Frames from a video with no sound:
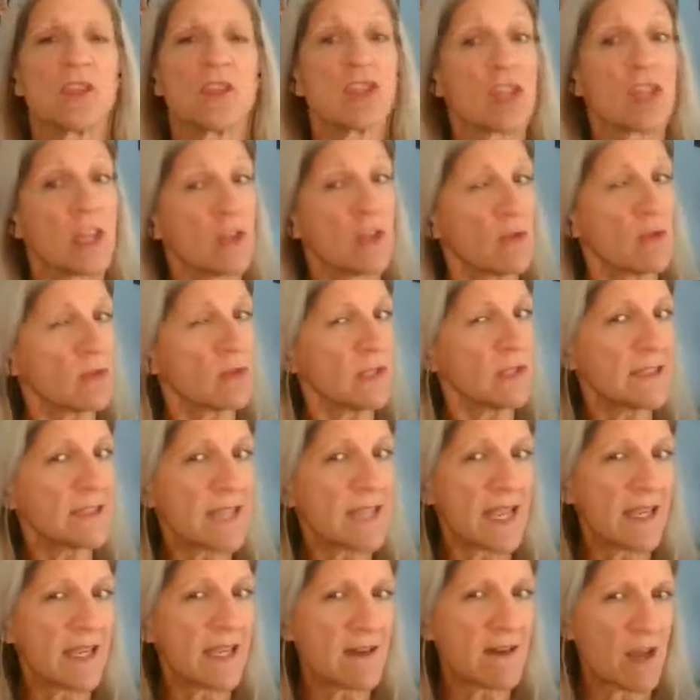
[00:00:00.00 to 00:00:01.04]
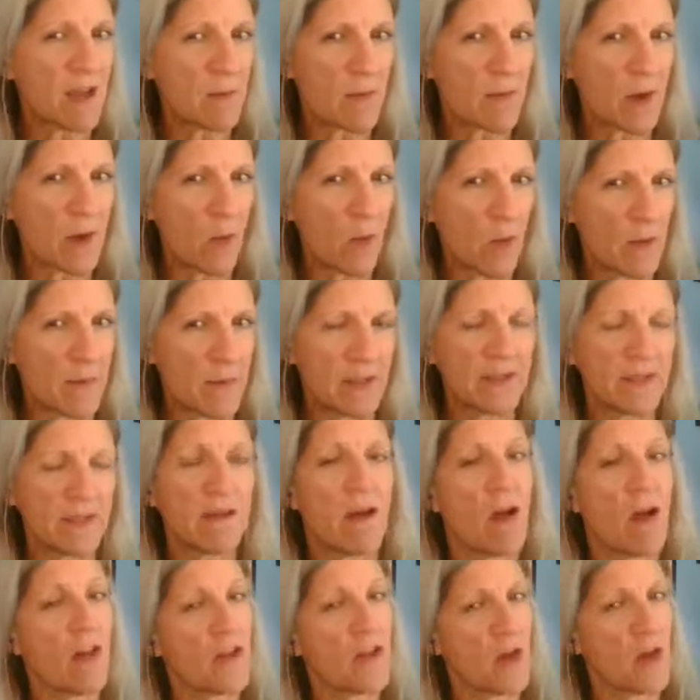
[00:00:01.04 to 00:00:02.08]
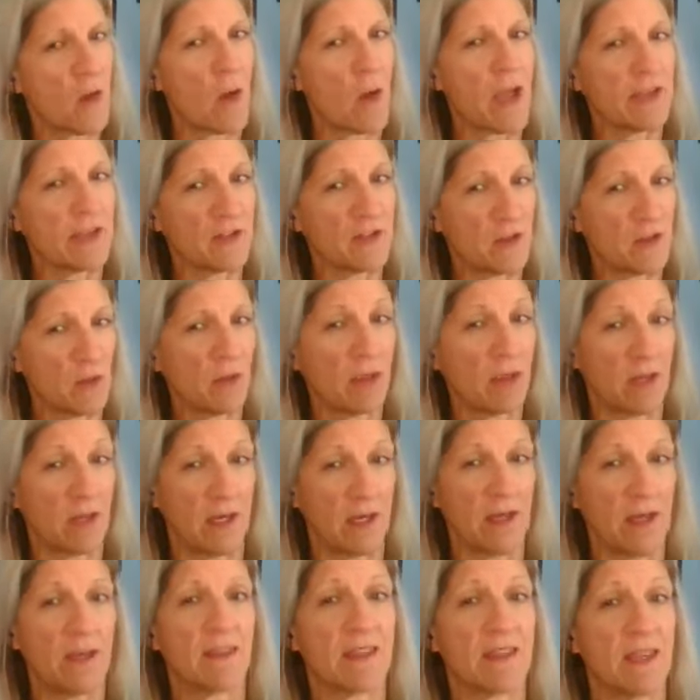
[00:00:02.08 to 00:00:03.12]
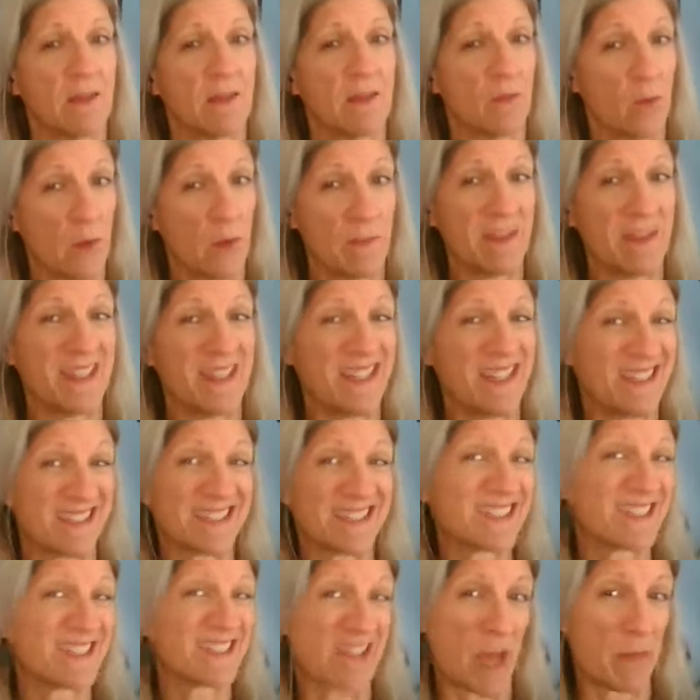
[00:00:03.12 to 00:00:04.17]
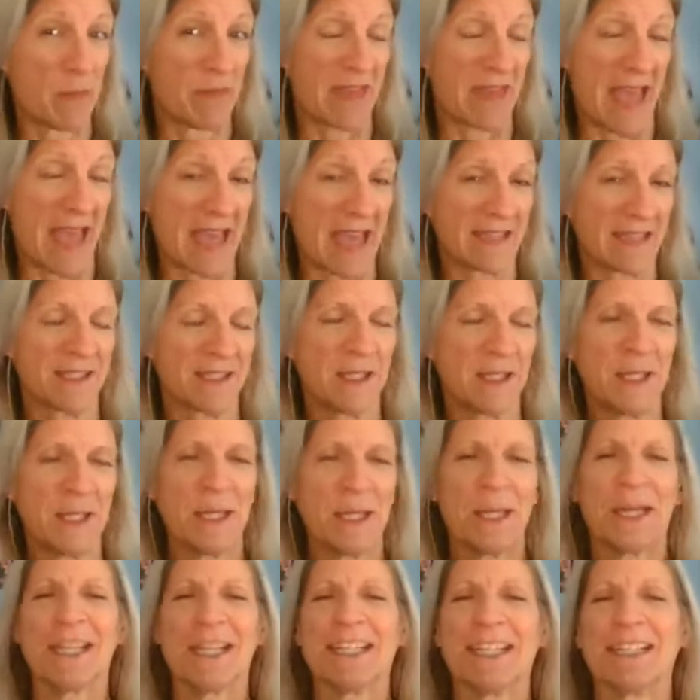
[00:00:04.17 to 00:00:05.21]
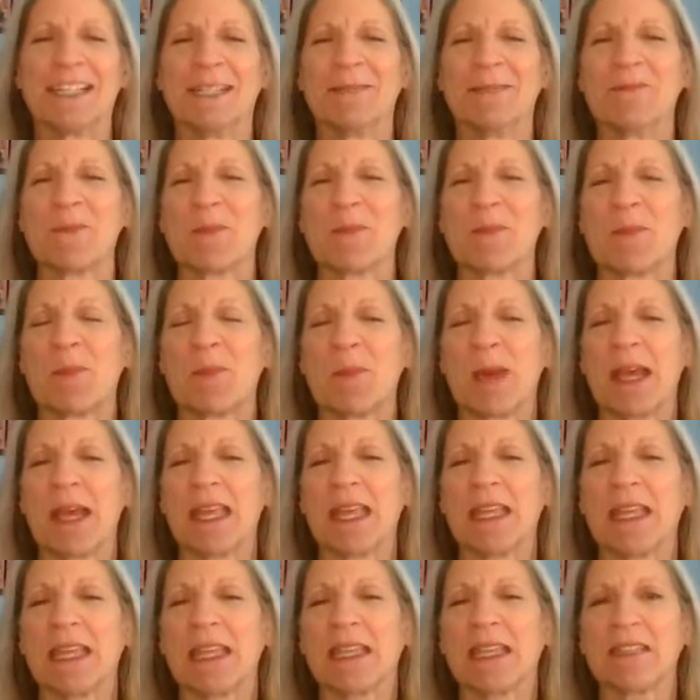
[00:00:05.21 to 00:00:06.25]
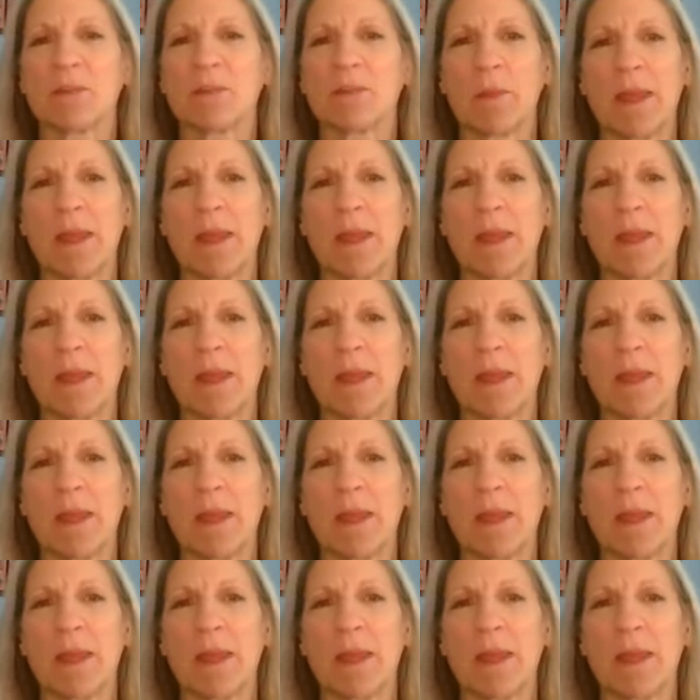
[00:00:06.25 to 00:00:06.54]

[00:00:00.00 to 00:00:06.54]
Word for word: generally taken on by women, although I do think that women need to stop that. Um, but it's